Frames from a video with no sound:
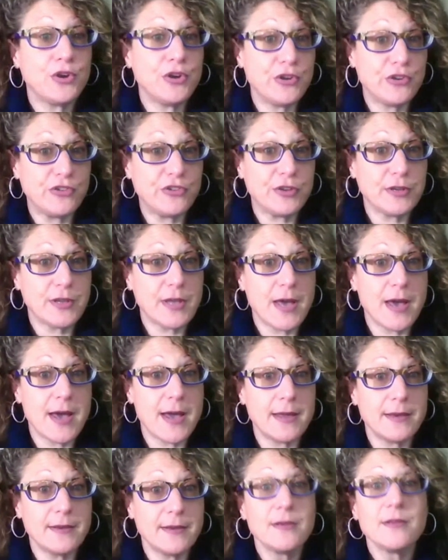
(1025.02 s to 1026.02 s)
cushion
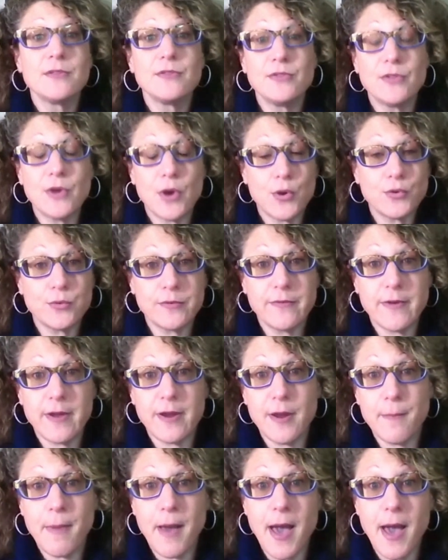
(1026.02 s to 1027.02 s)
cut. Those were
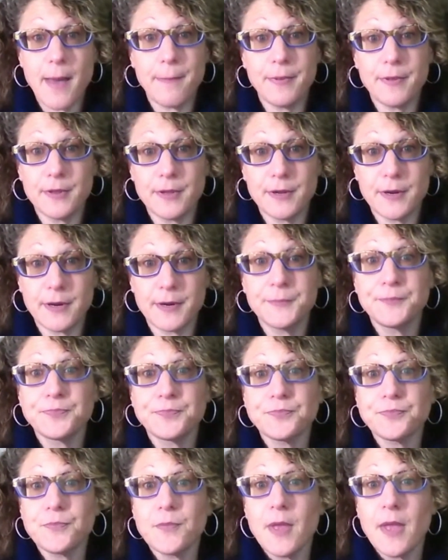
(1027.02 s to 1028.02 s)
very popular.
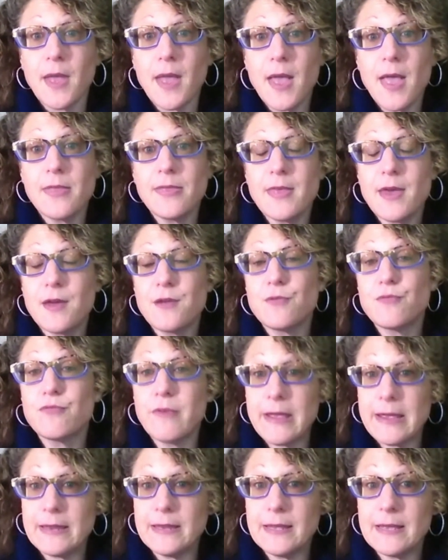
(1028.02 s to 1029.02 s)
And then
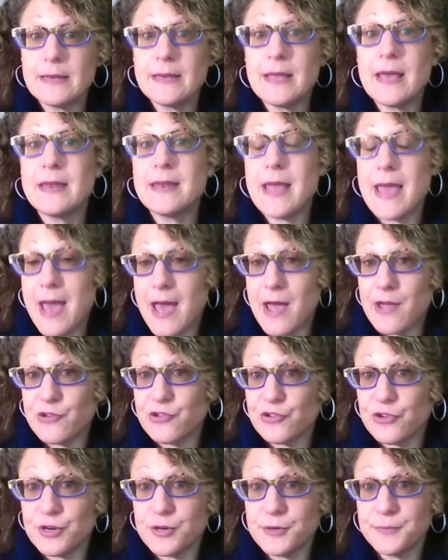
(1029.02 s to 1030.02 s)
radiant and
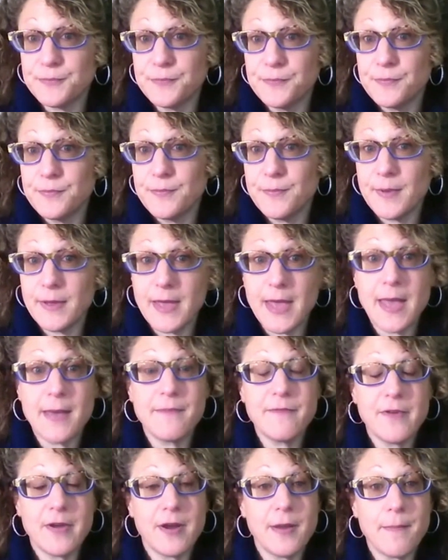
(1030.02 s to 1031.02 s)
asher
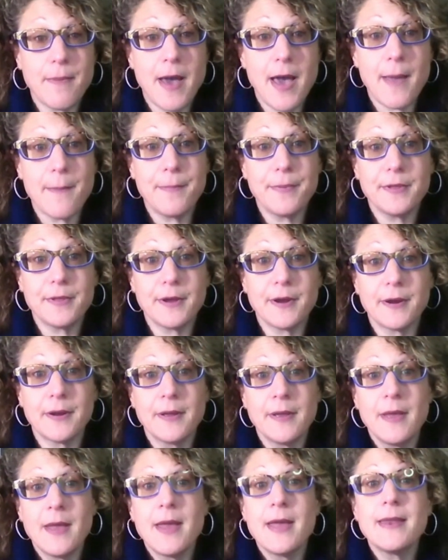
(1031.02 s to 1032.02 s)
became very
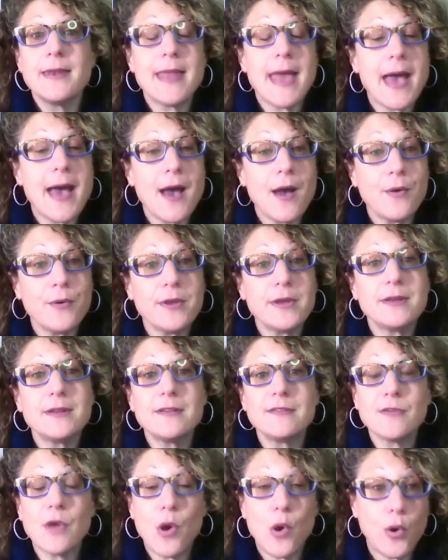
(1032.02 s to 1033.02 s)
popular. Now it
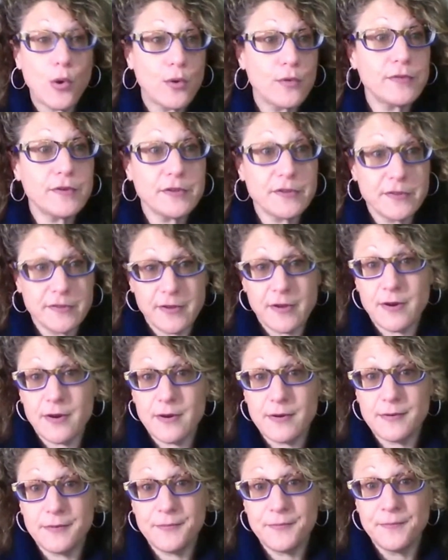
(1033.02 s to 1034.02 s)
is oval's
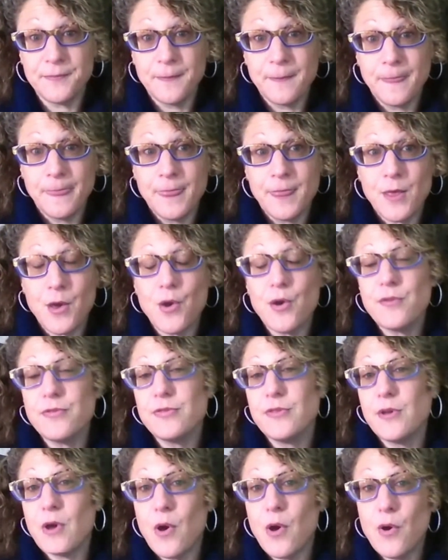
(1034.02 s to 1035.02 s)
turn.
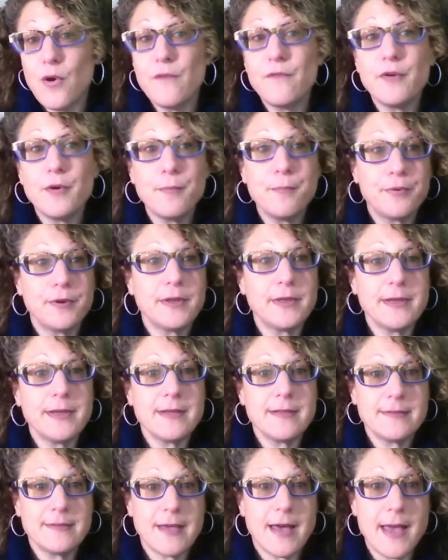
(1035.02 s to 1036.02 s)
The oval
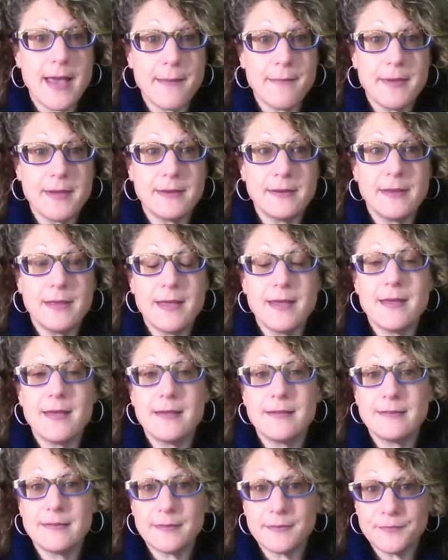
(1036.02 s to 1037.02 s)
brilliant diamond
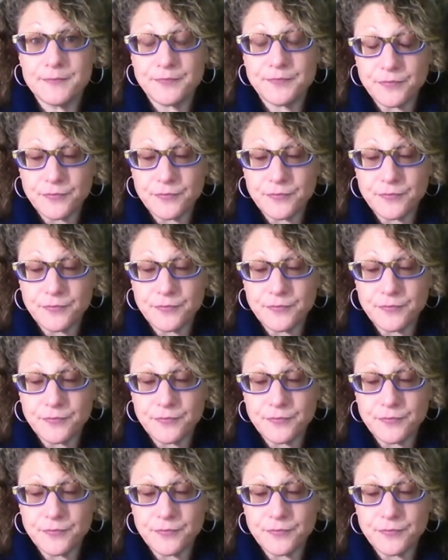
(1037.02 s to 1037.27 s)
is